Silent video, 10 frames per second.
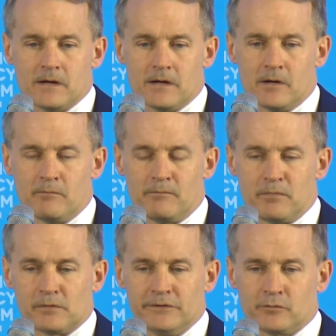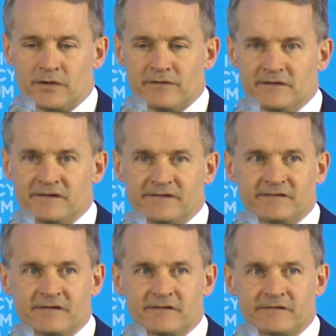You know, one of the things I
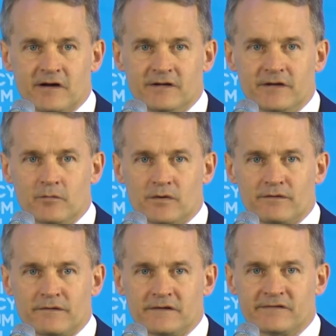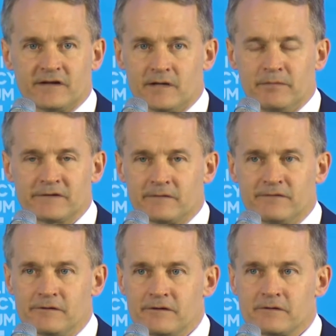said to Sonia, and one of the things that I picked up
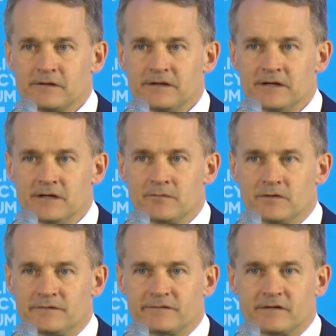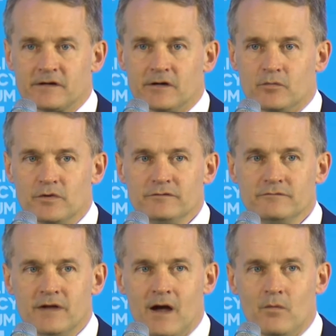very early on was we do
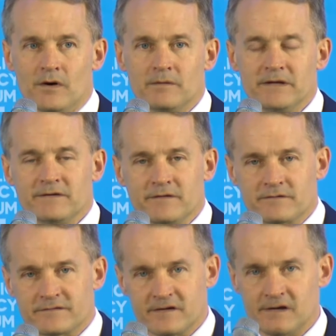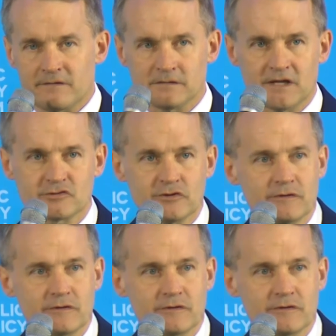not want to be on the other side of the ledger.